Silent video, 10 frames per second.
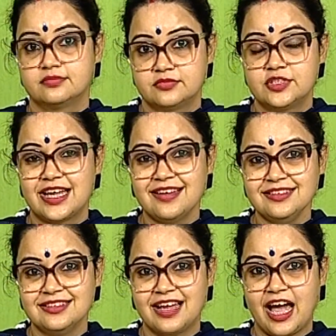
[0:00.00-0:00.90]
Done?
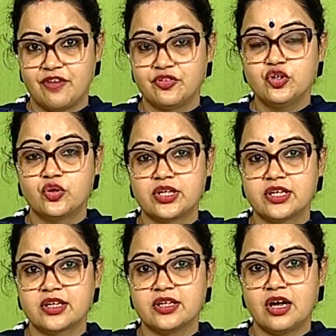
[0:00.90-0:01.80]
Have you noted
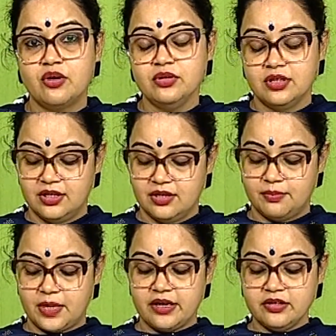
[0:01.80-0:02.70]
it down?
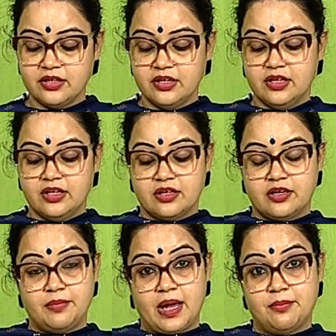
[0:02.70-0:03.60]
But
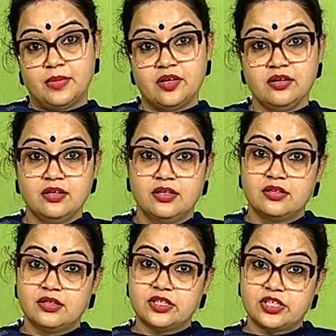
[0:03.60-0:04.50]
remember
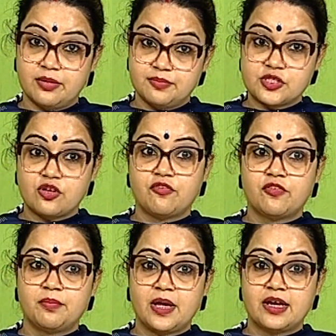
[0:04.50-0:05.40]
the tips of a
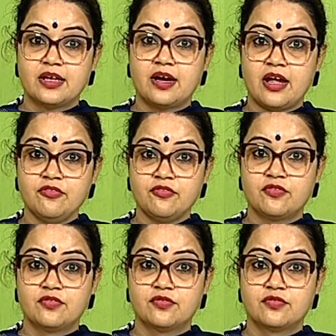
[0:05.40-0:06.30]
paragraph.
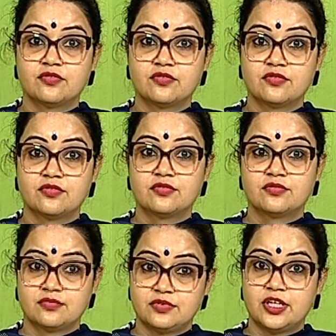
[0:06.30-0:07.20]

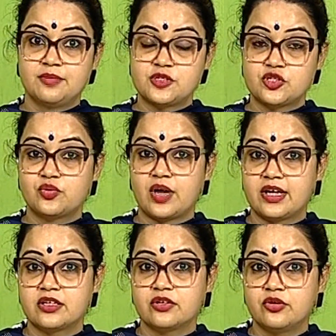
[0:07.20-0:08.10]
Tips to
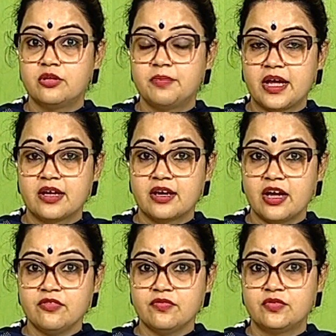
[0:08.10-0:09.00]
write a good
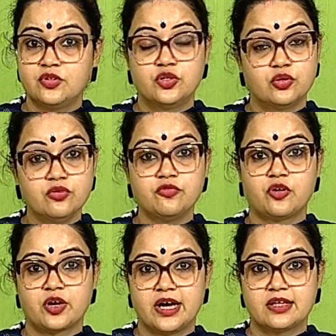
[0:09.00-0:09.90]
paragraph. Don't
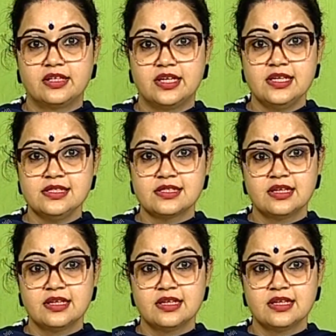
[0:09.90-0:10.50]
forget these